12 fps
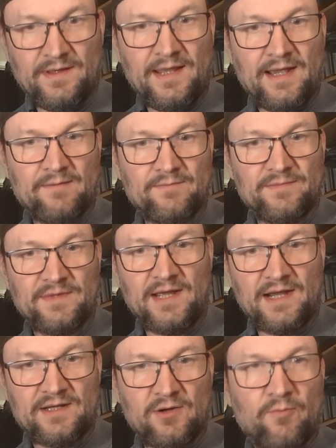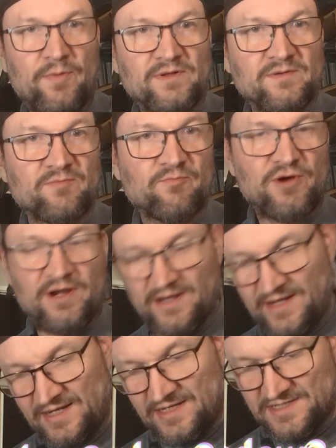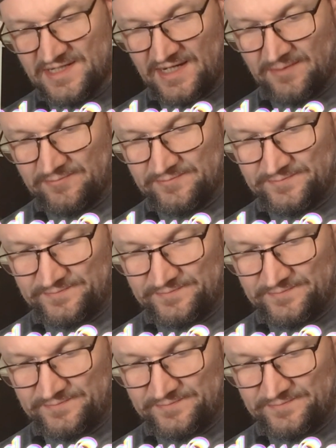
Yeah, that opened pretty easy.